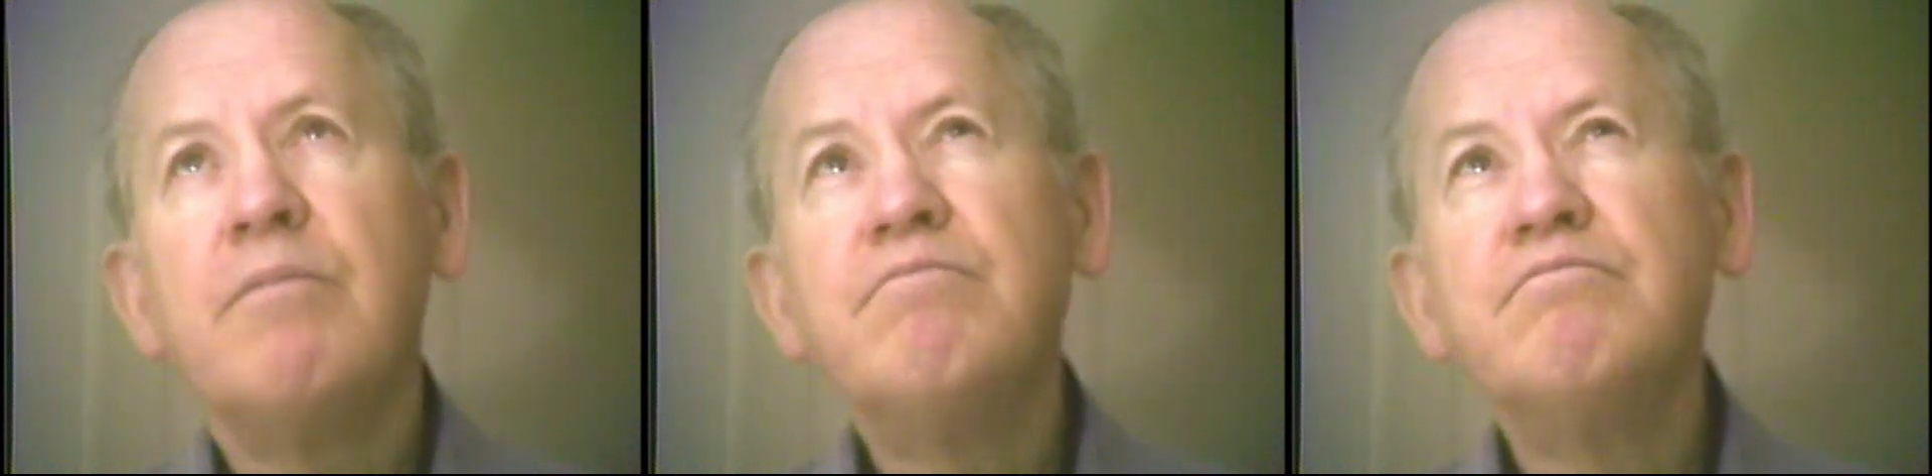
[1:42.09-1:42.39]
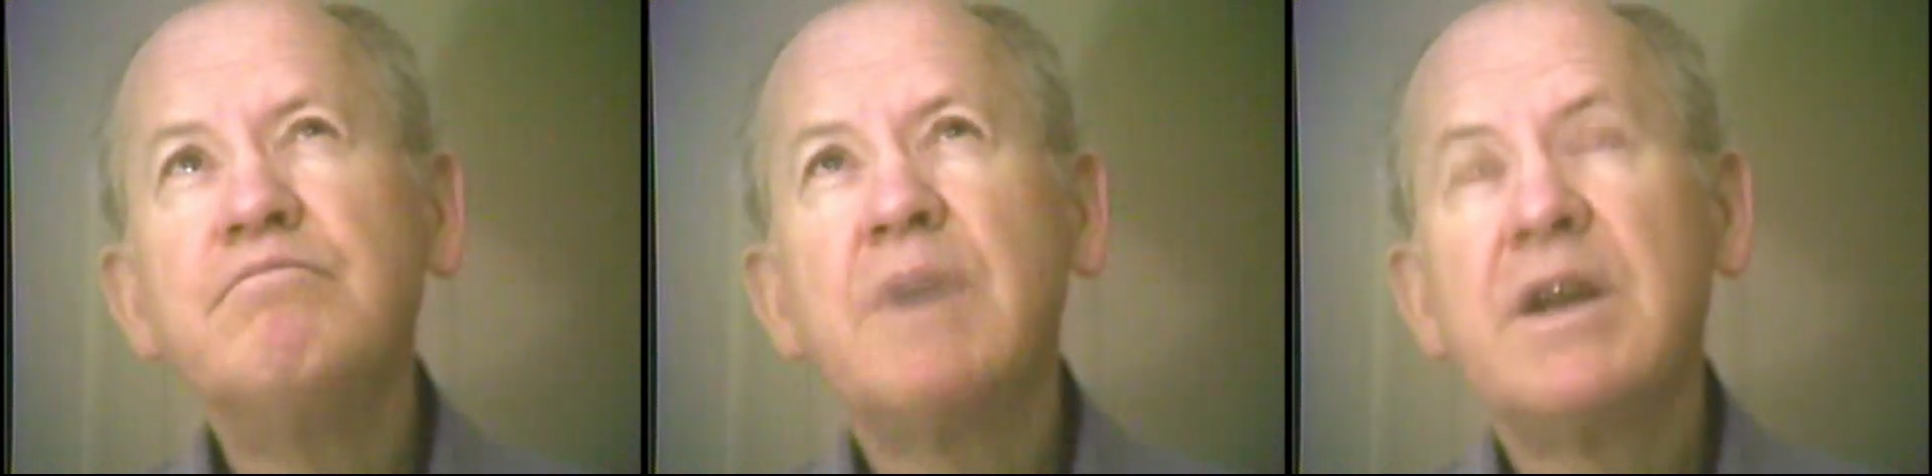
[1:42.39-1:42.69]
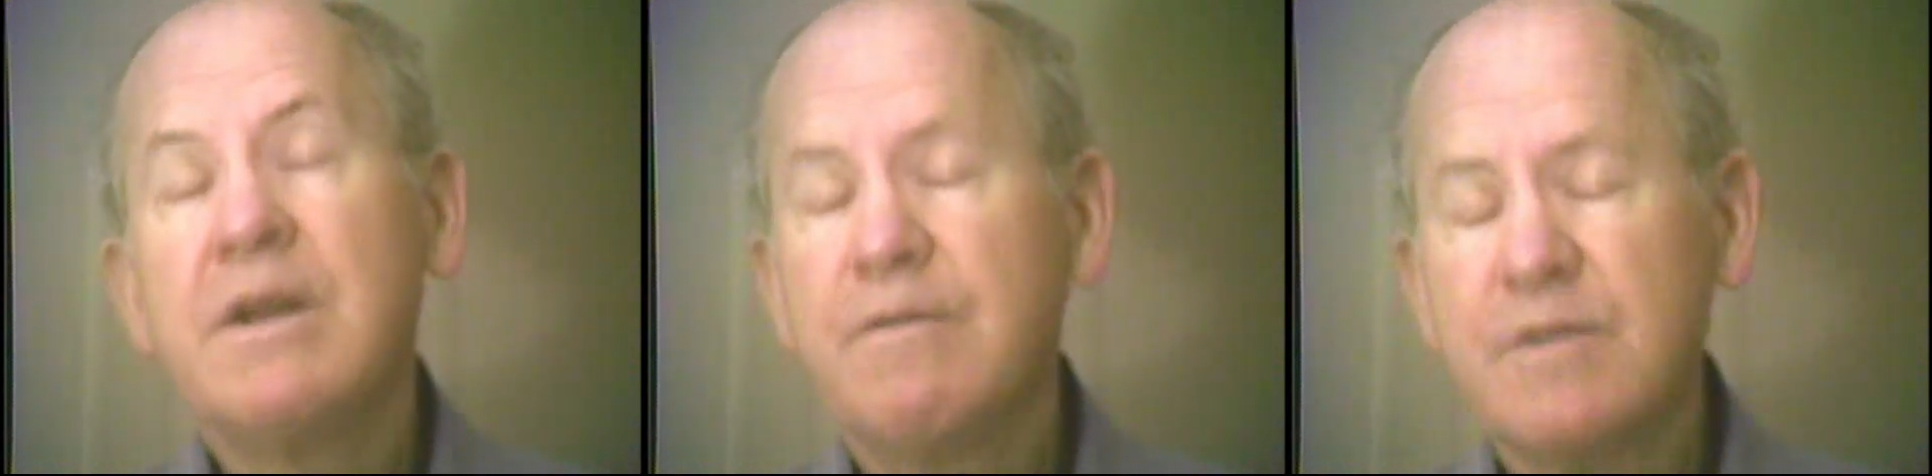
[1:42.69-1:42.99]

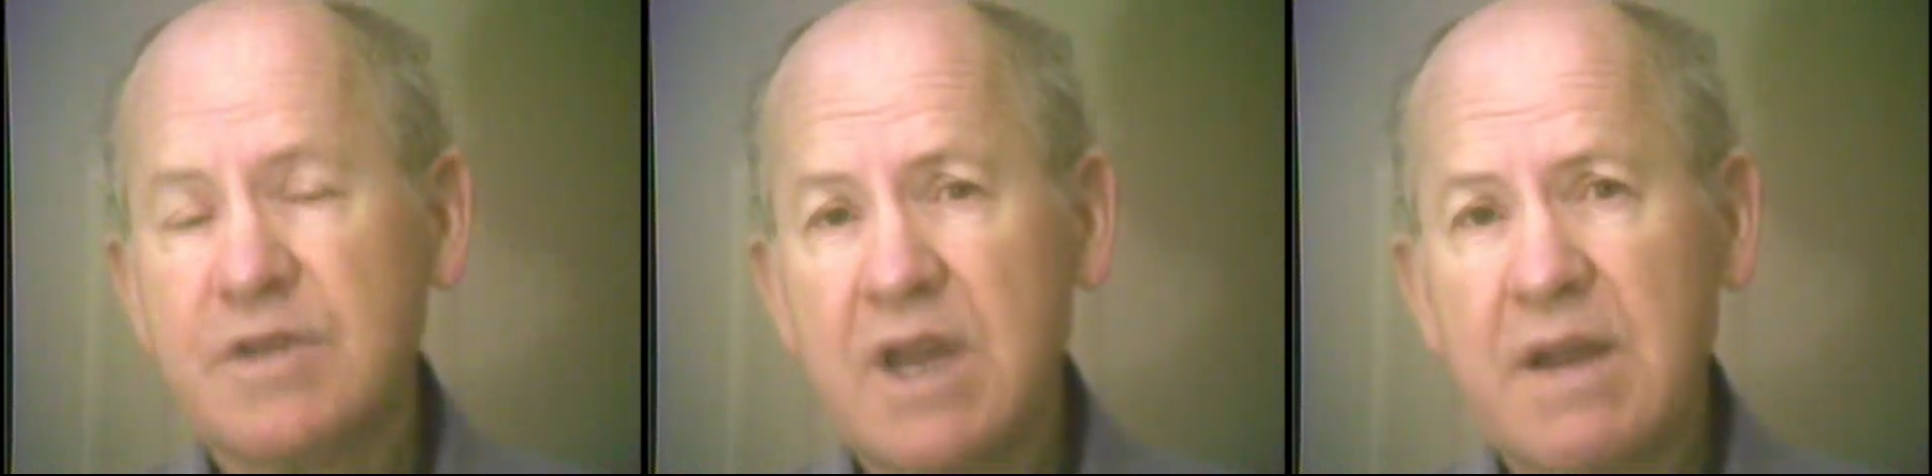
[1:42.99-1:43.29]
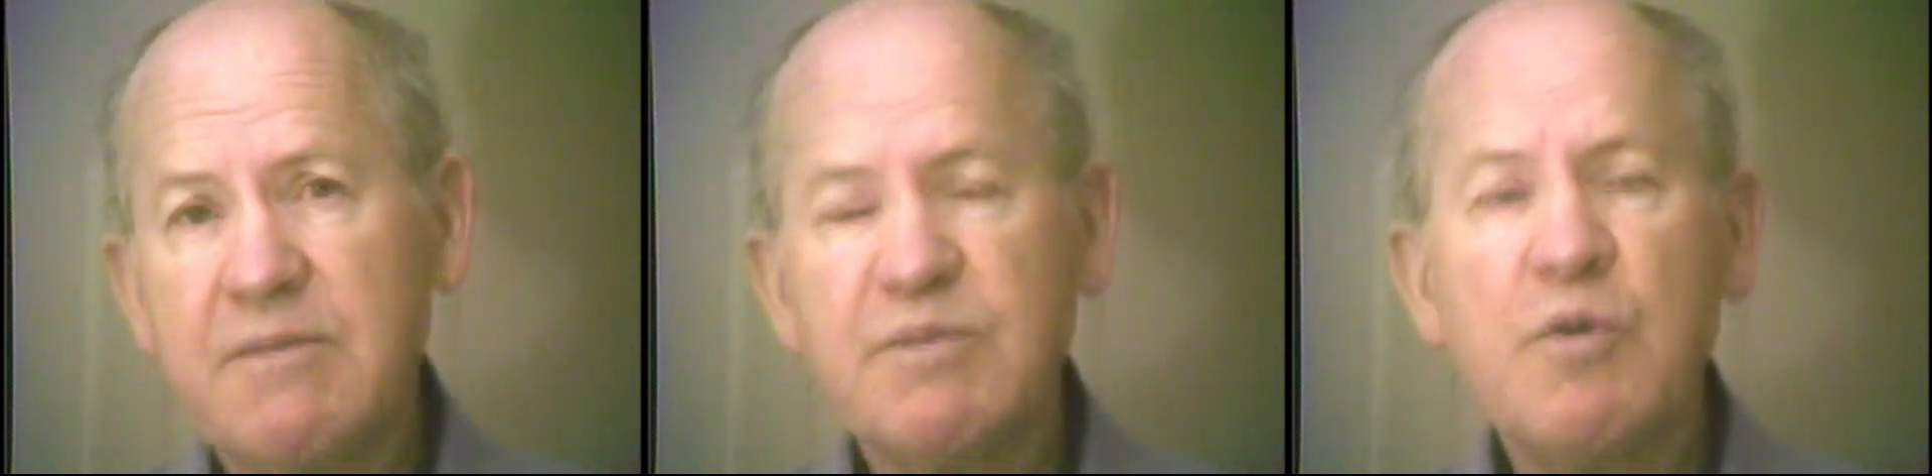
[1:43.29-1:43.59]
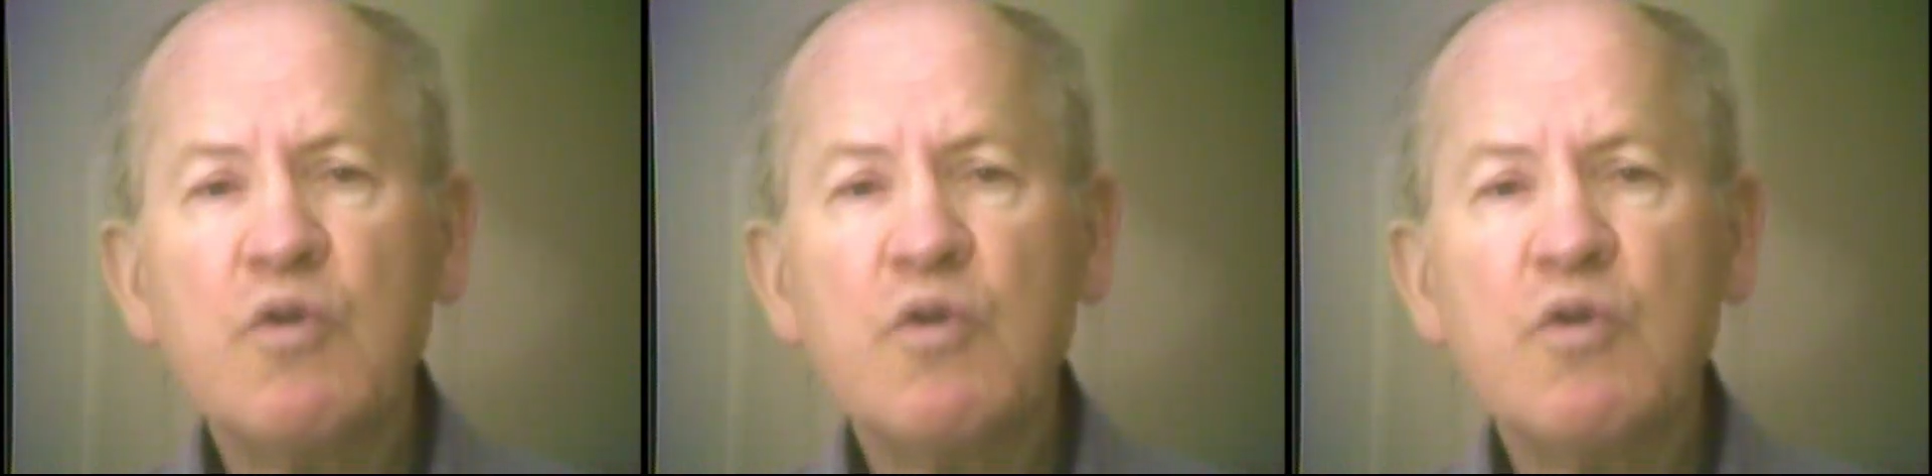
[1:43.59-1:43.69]
by different names,